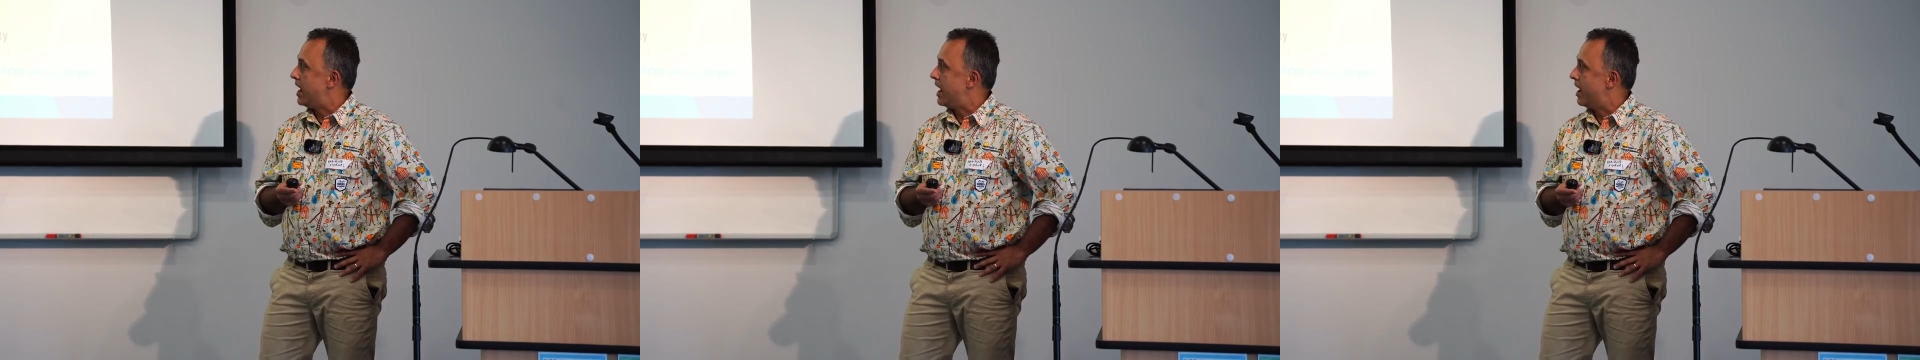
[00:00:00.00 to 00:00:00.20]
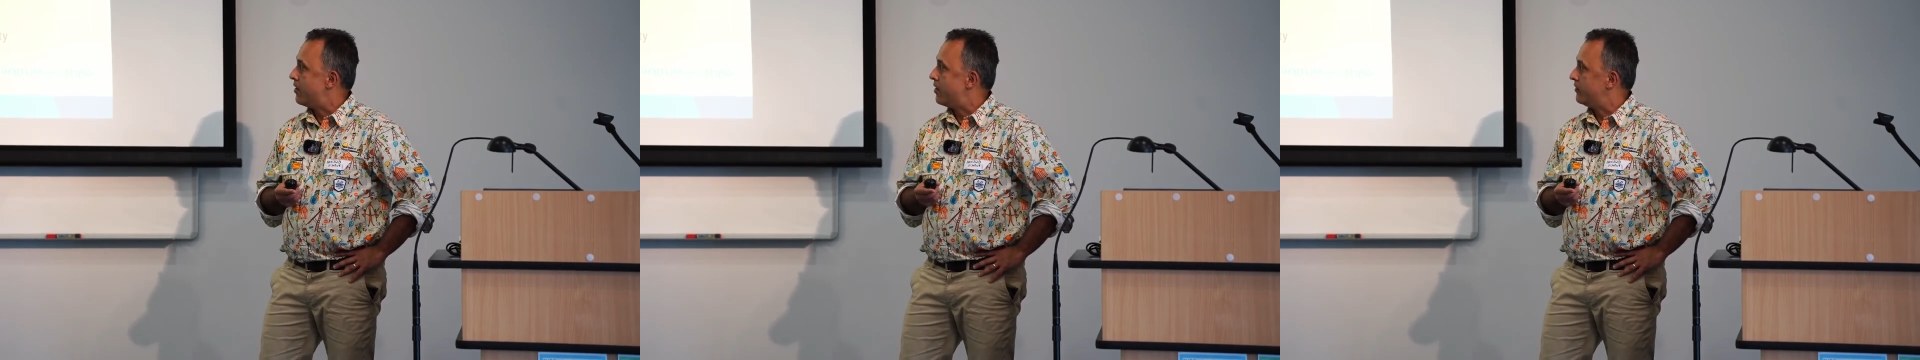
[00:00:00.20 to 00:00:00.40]

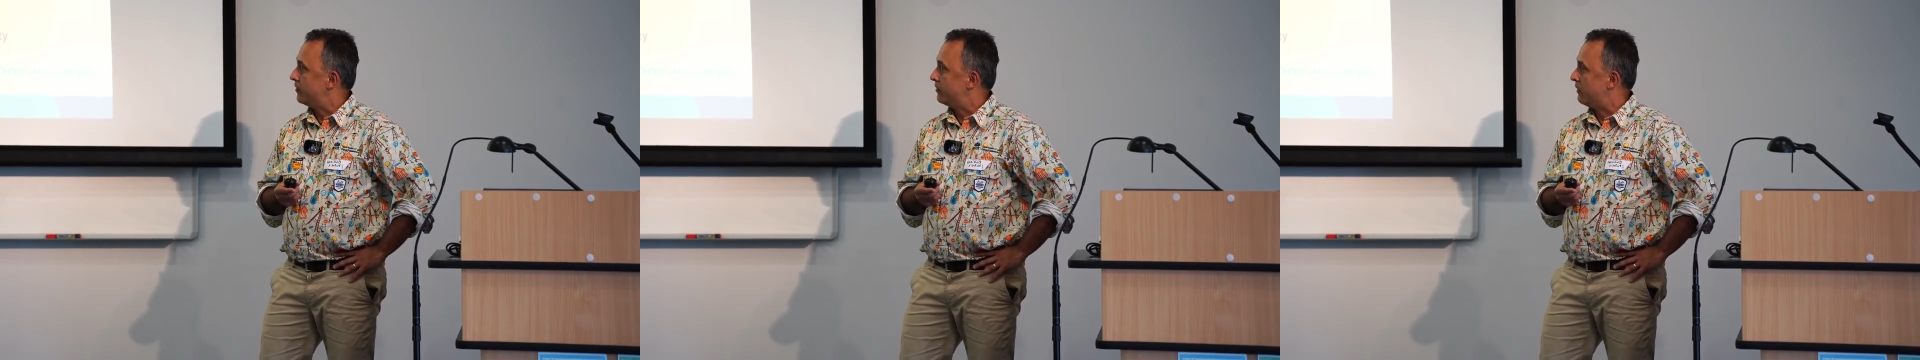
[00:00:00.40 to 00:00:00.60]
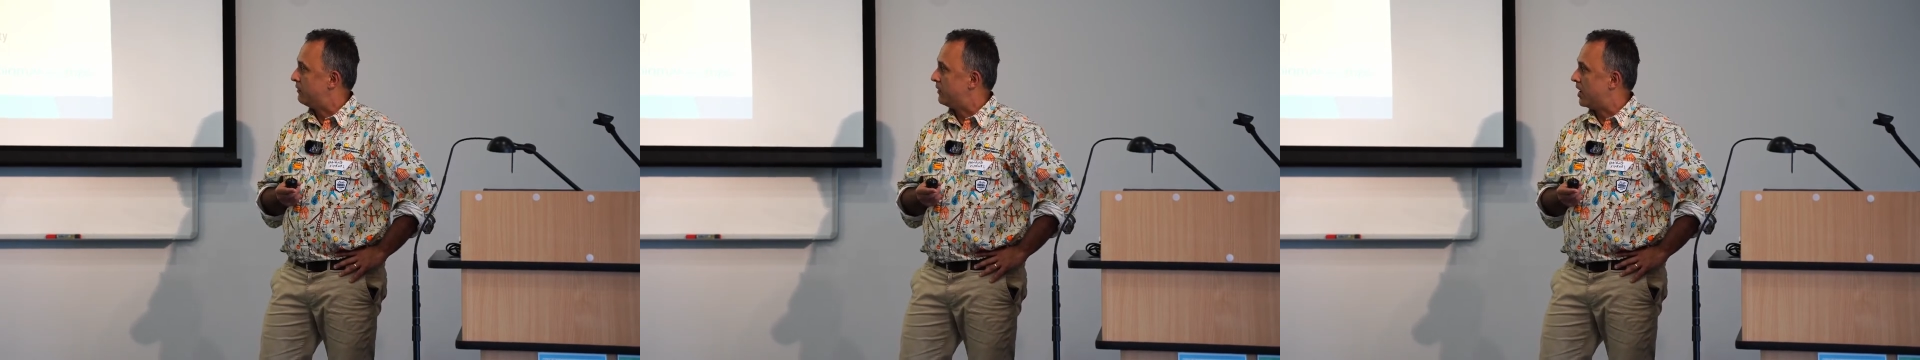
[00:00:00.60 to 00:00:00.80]
areas
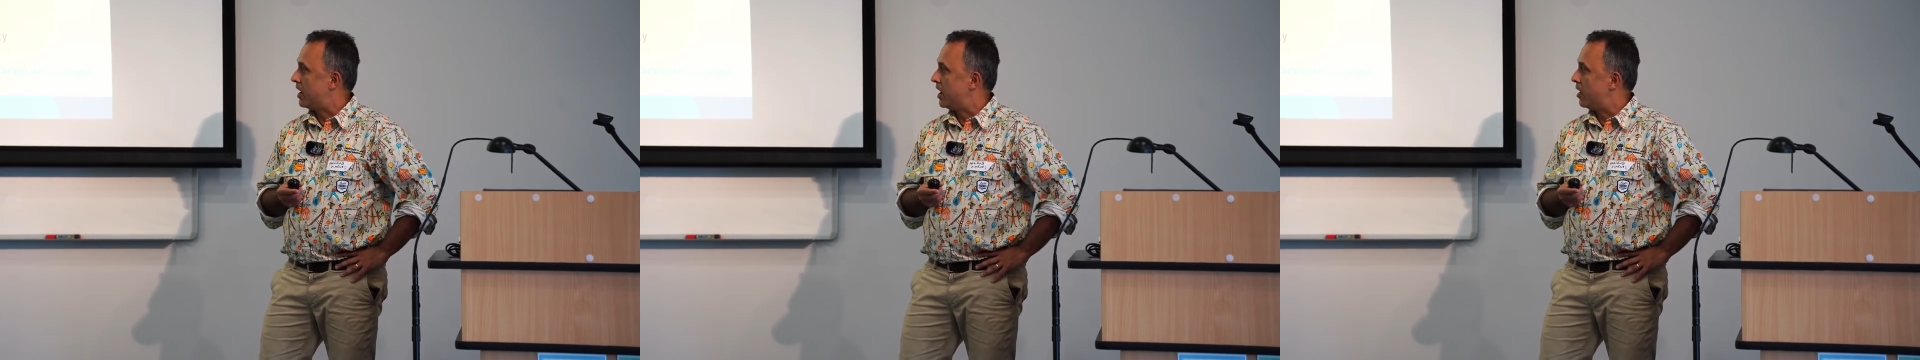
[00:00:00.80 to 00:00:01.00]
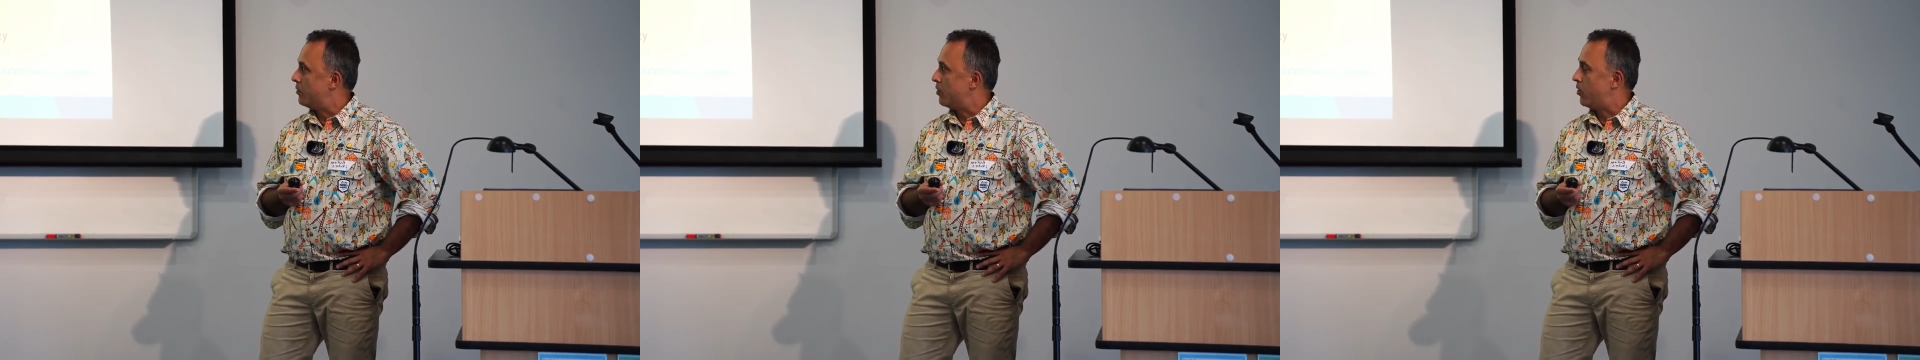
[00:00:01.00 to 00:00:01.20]
of a
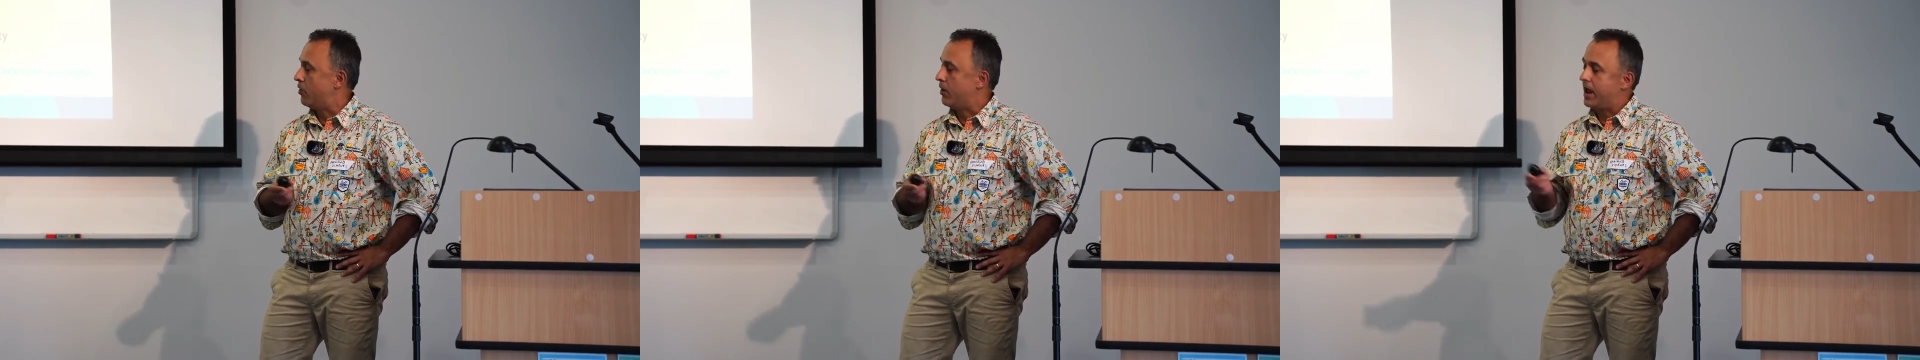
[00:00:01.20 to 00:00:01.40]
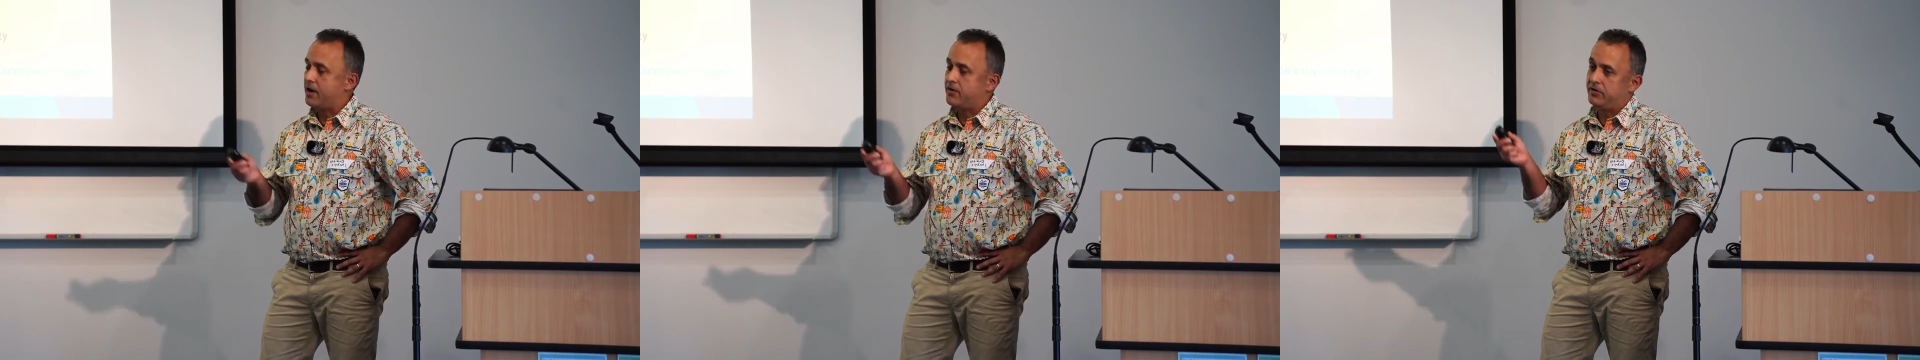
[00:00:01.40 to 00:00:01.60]
farm
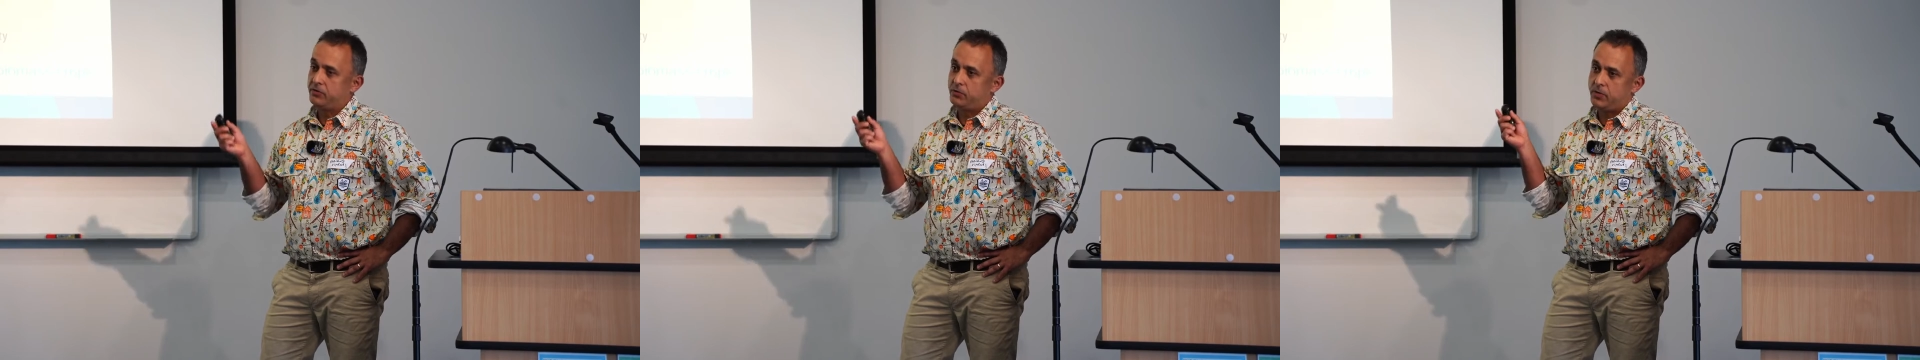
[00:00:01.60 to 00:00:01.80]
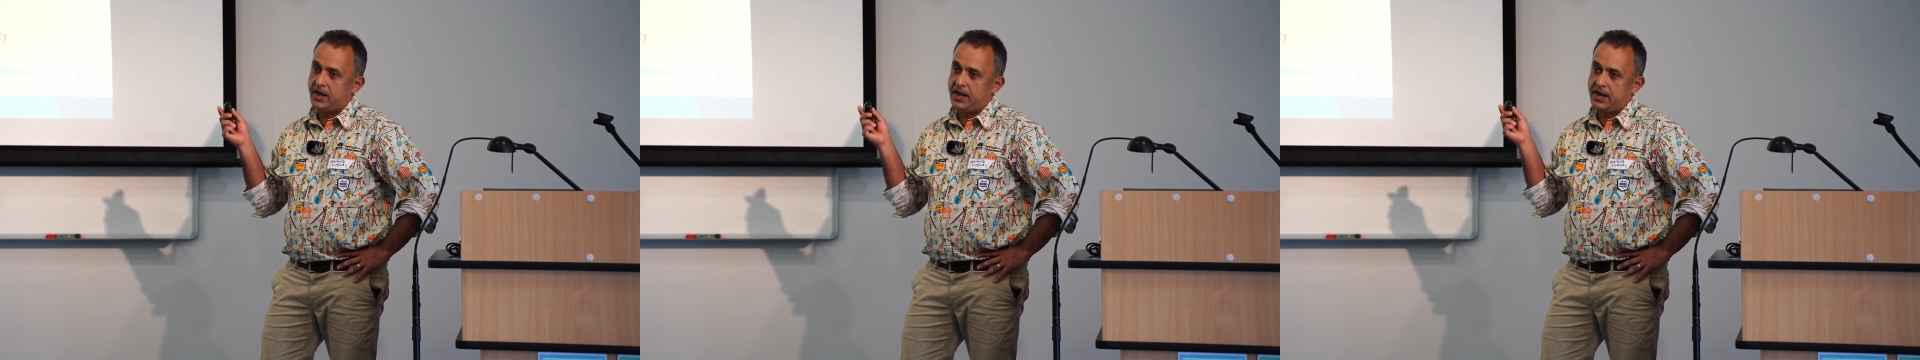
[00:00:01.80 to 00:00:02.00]
or
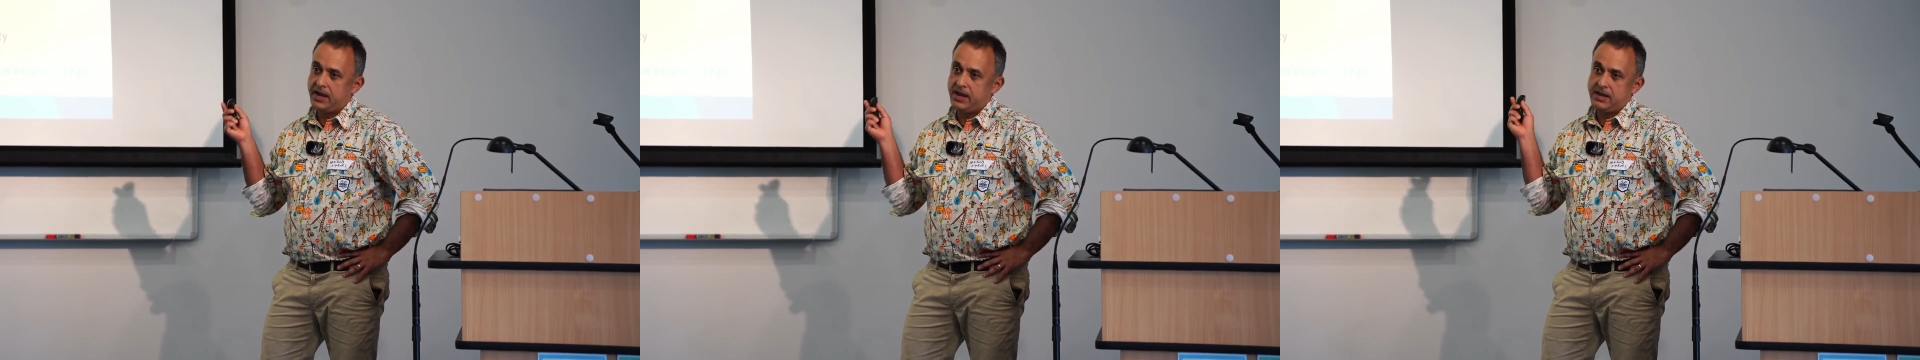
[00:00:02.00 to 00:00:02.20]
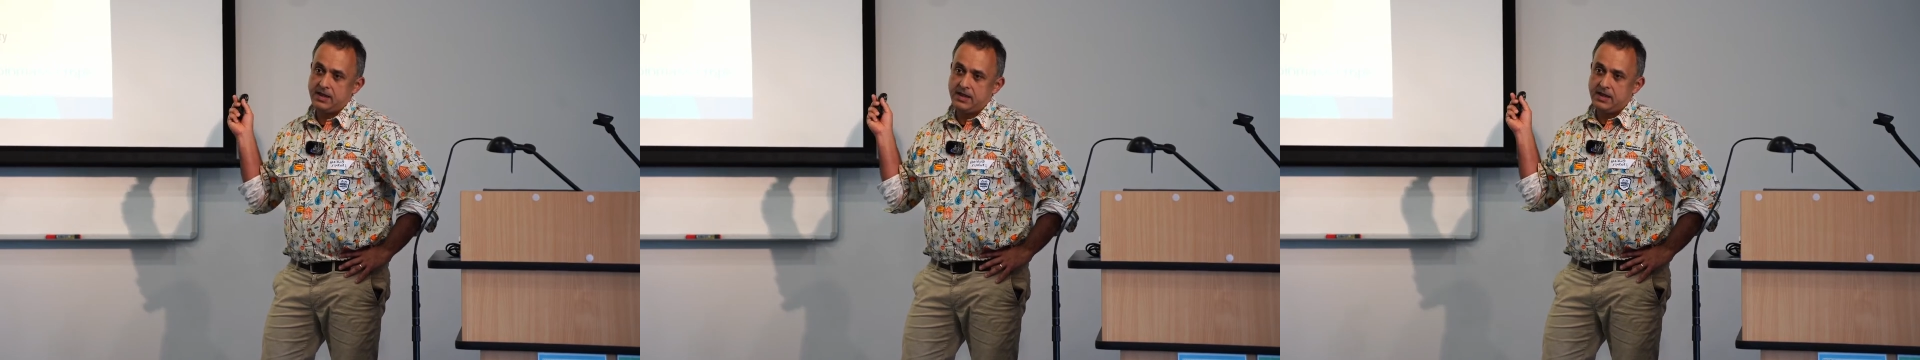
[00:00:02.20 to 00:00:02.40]
areas
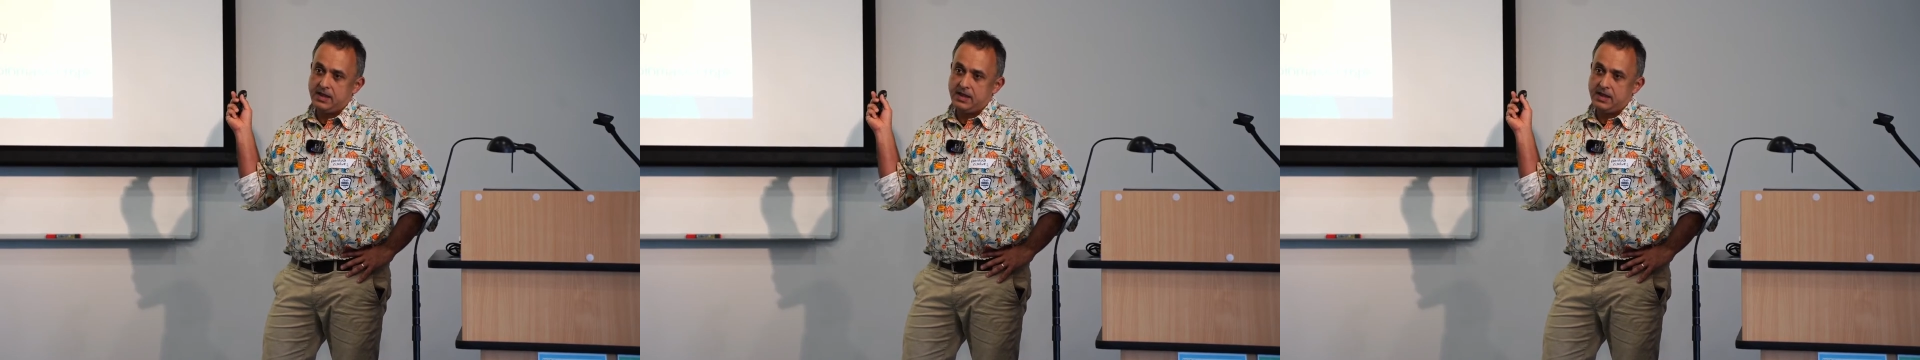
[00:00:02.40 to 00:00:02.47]
where